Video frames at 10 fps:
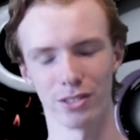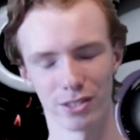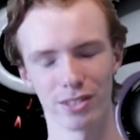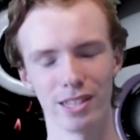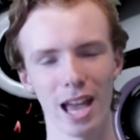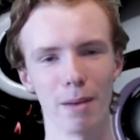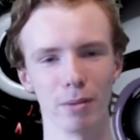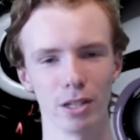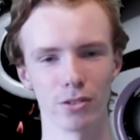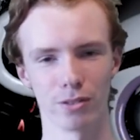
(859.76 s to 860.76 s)
he's dead
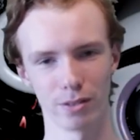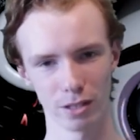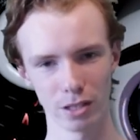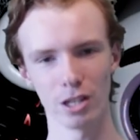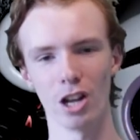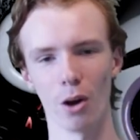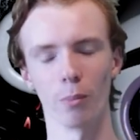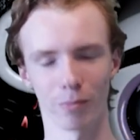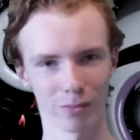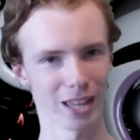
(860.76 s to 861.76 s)
because, you
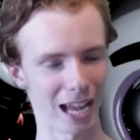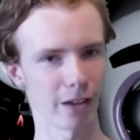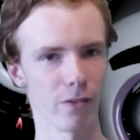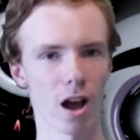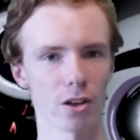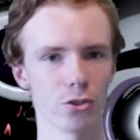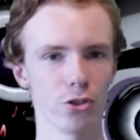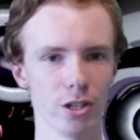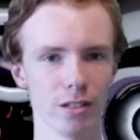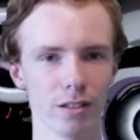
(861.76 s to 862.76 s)
know, lack of
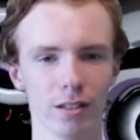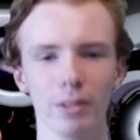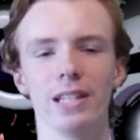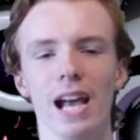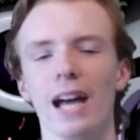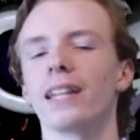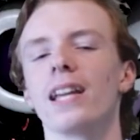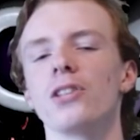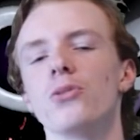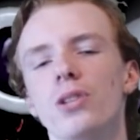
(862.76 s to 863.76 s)
oxygen. But yeah, in
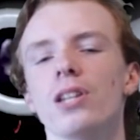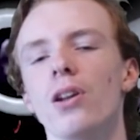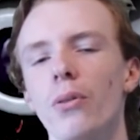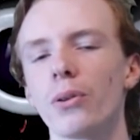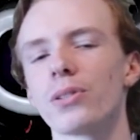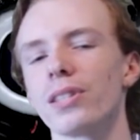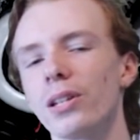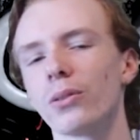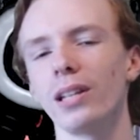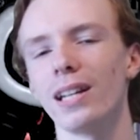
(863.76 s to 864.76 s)
case you didn't know, there is
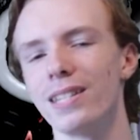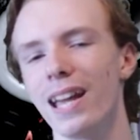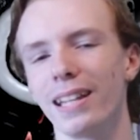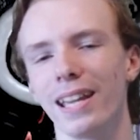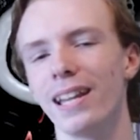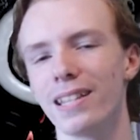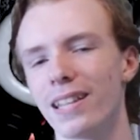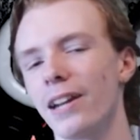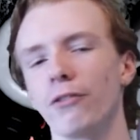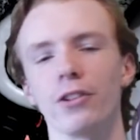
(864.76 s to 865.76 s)
literally a dead kid
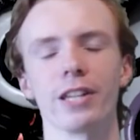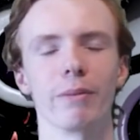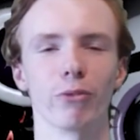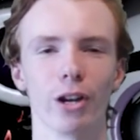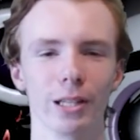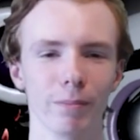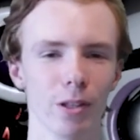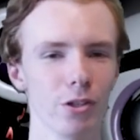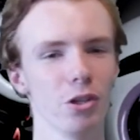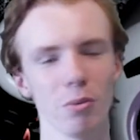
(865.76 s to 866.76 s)
inside a Funtime Freddy.
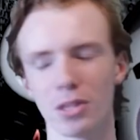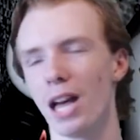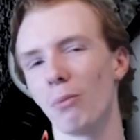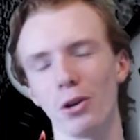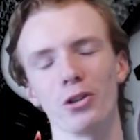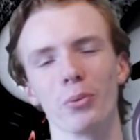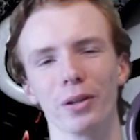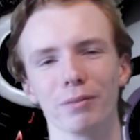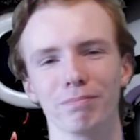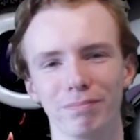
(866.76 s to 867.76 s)
Do with that what you will.